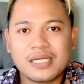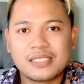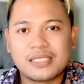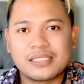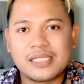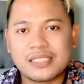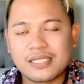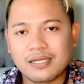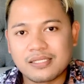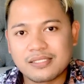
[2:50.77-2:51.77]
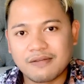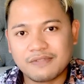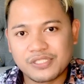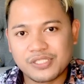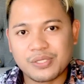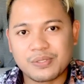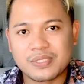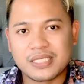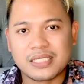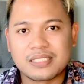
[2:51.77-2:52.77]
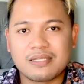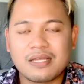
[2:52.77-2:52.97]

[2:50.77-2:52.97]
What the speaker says: the details of the shoes is